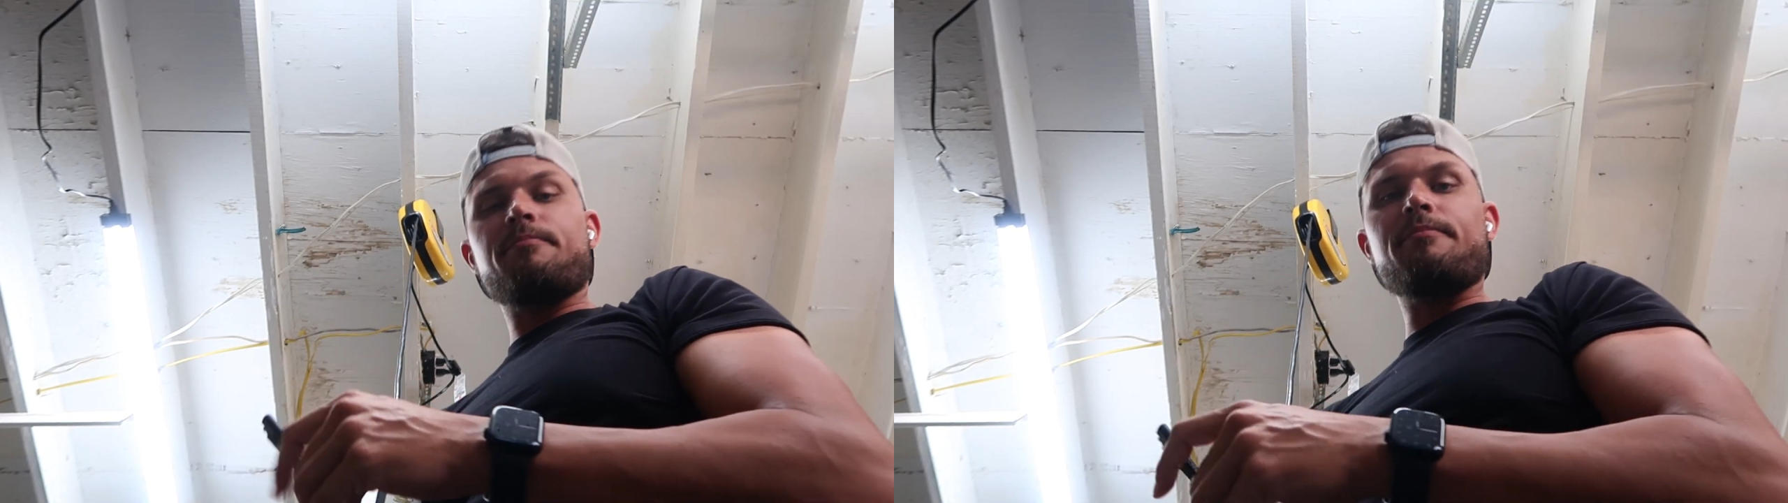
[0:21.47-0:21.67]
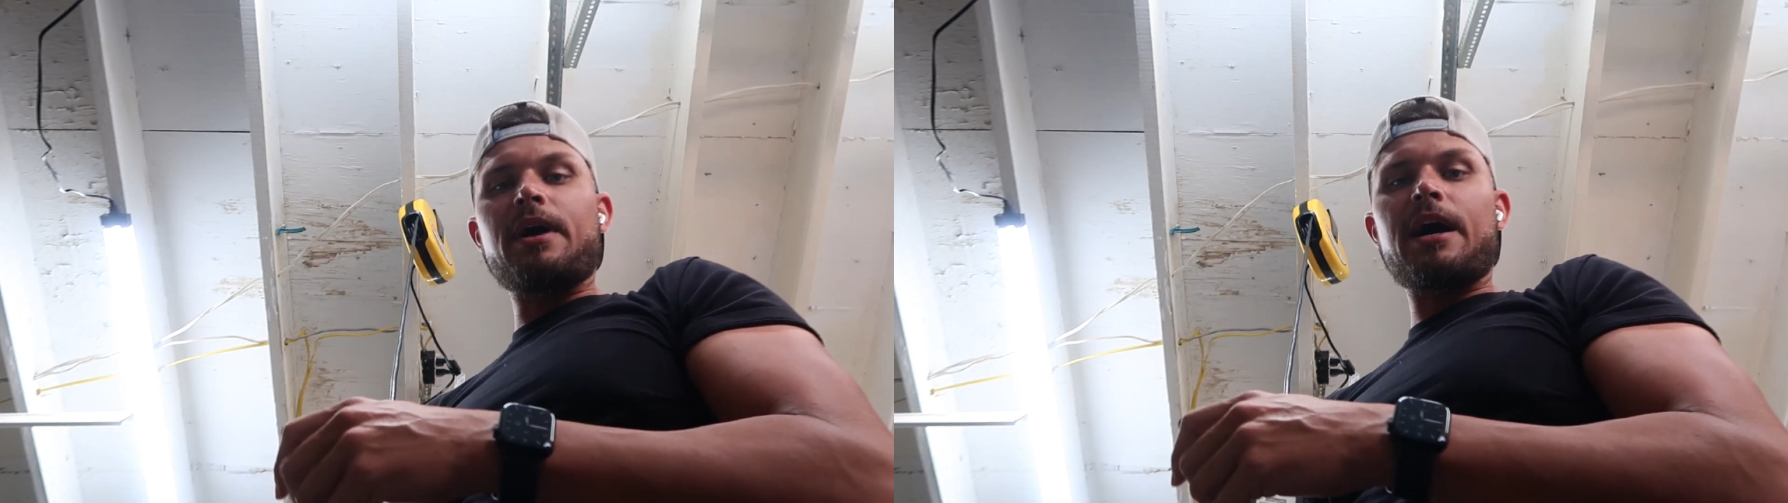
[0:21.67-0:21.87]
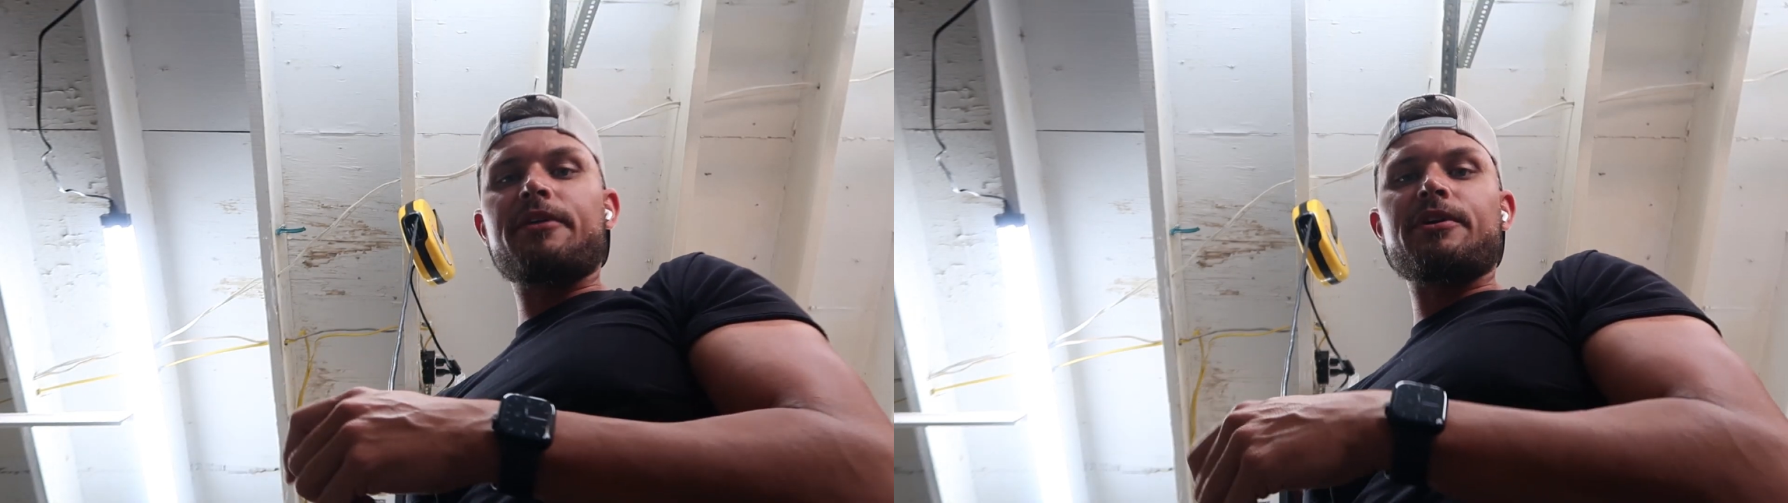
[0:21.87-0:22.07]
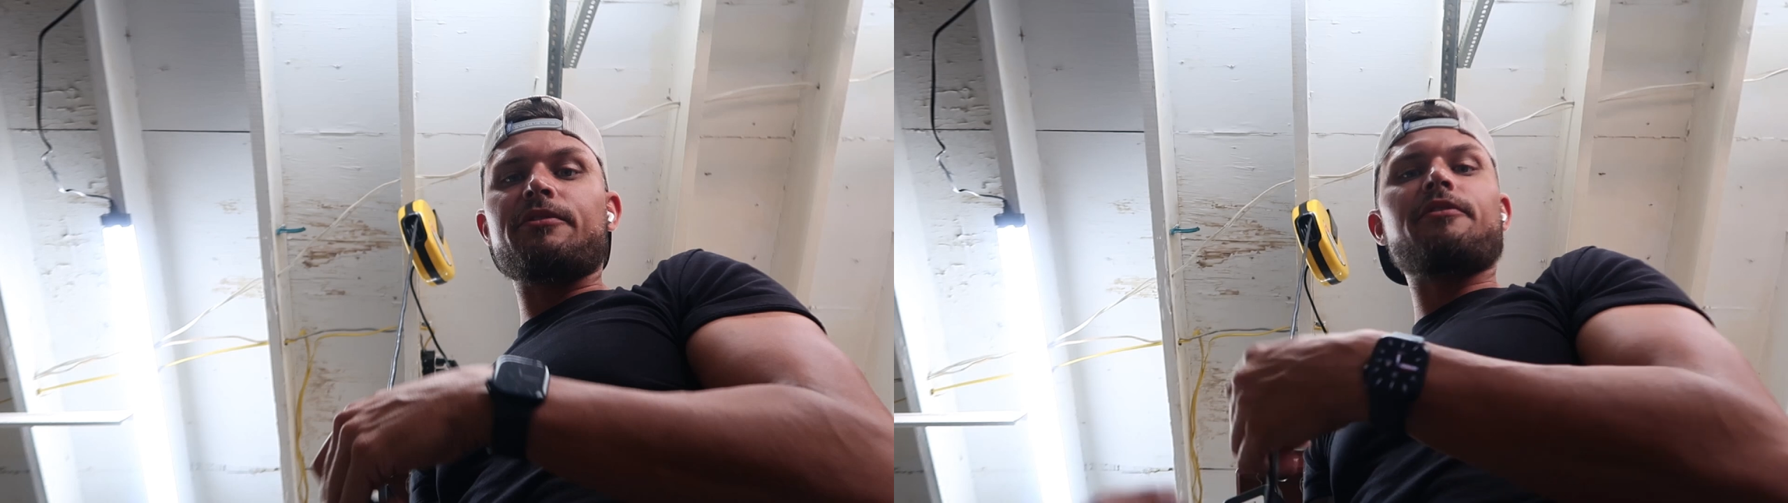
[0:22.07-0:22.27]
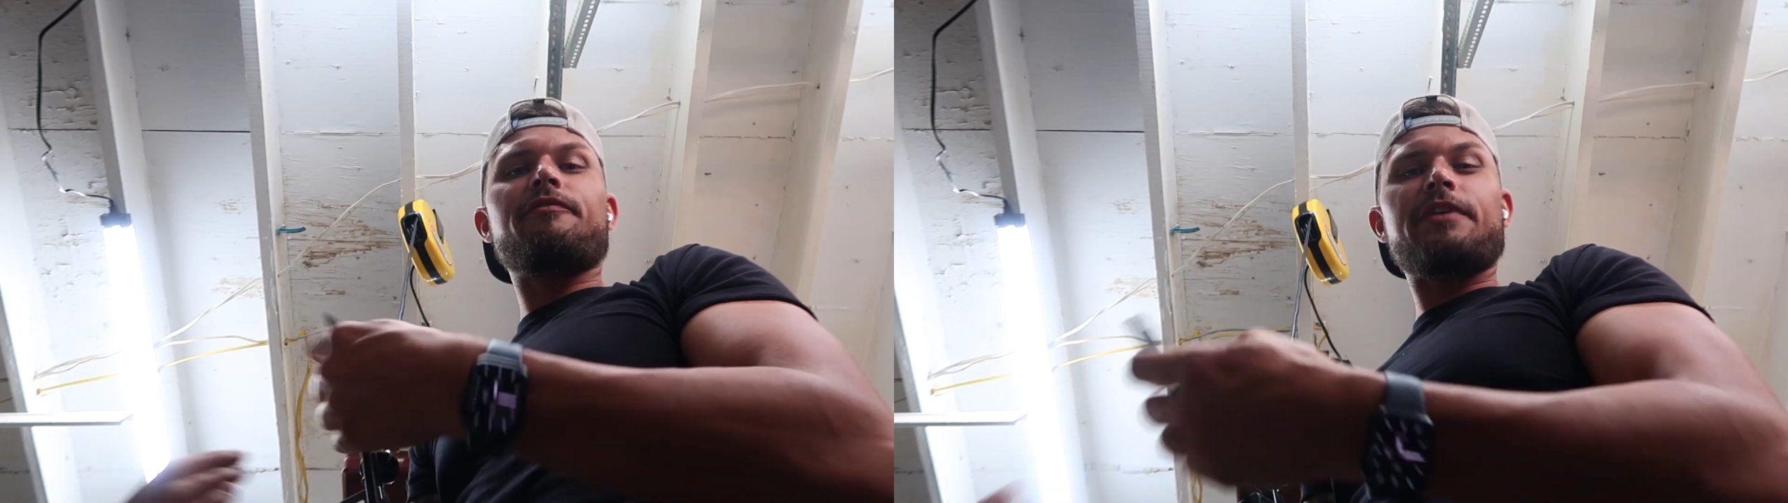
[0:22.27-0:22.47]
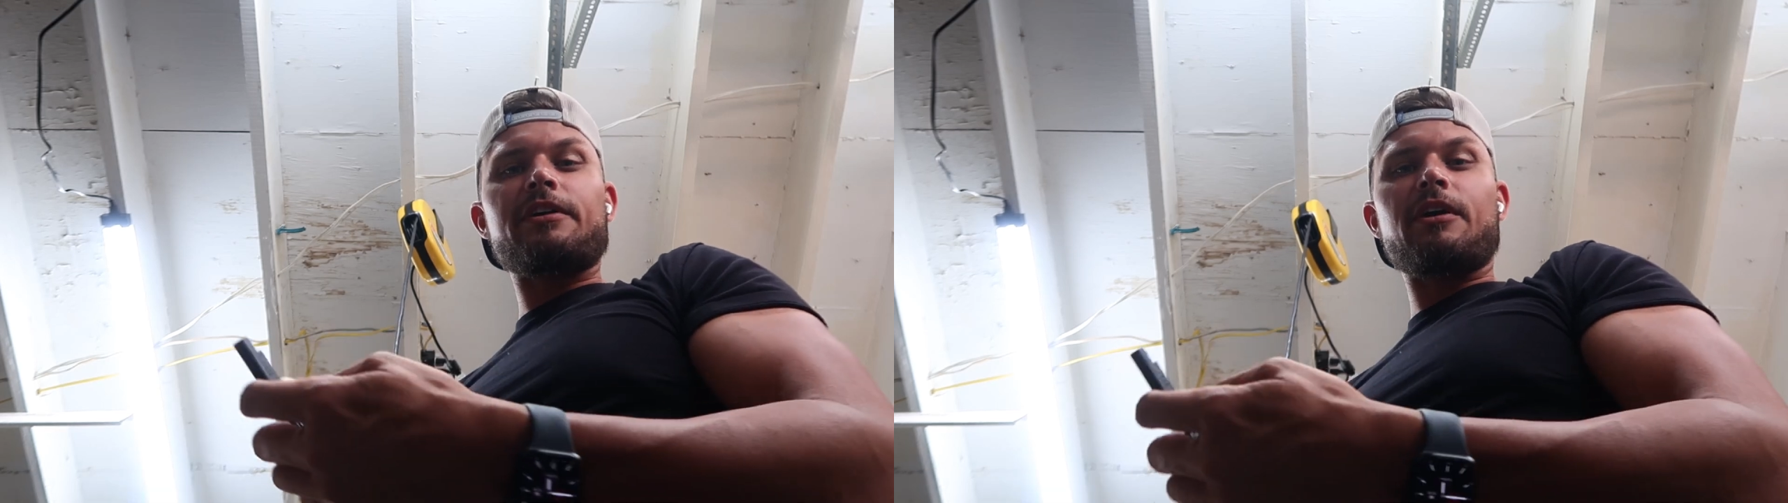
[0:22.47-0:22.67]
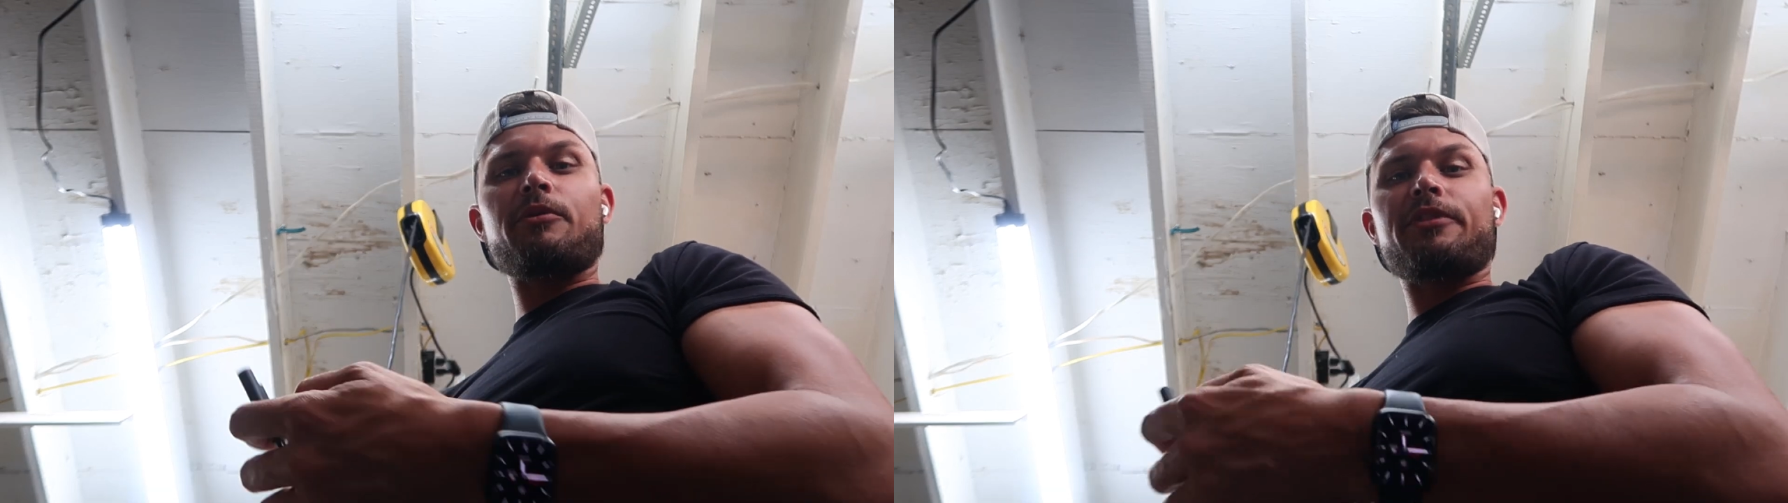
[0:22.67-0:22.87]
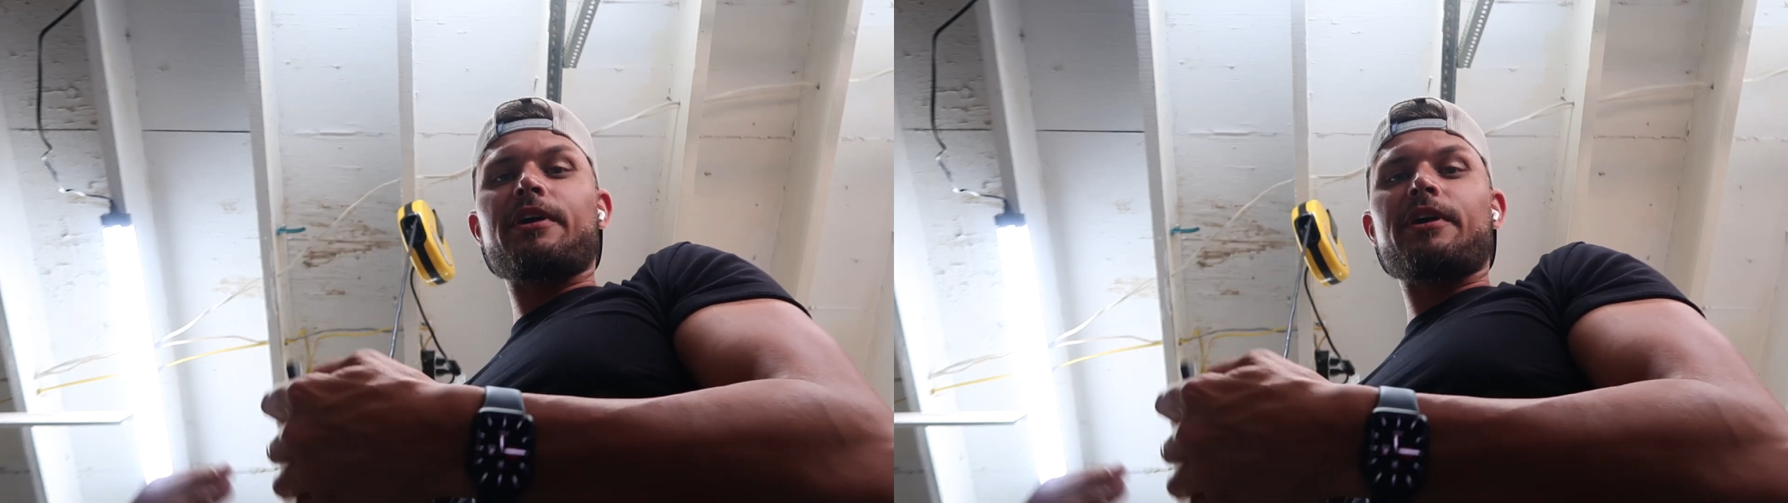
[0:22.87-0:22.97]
battery, or they'll figure out what